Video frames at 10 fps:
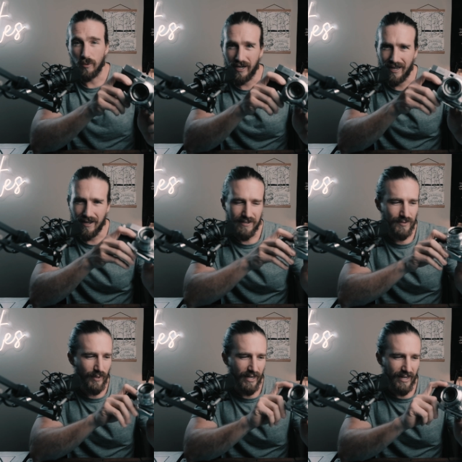when I got
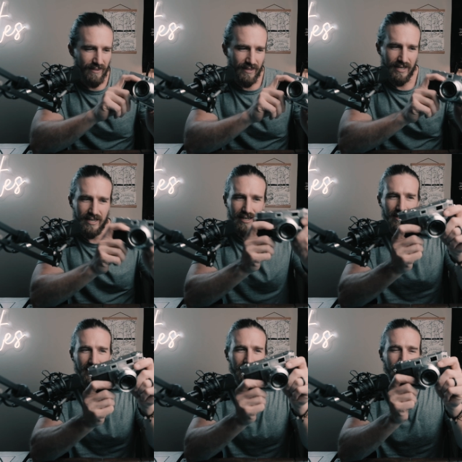this body, the
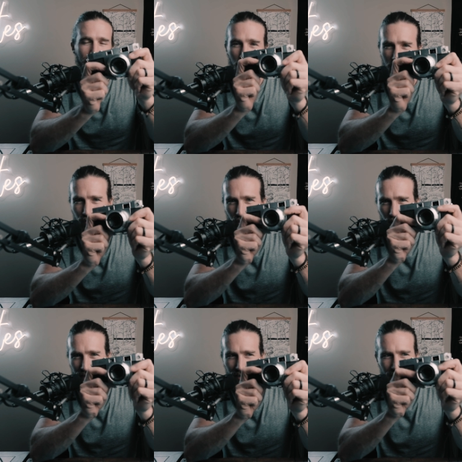focus
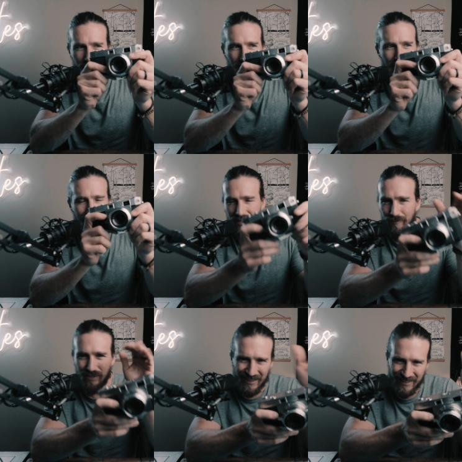pull here had
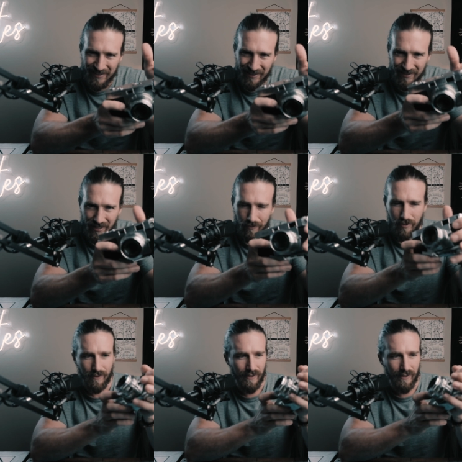completely seized up.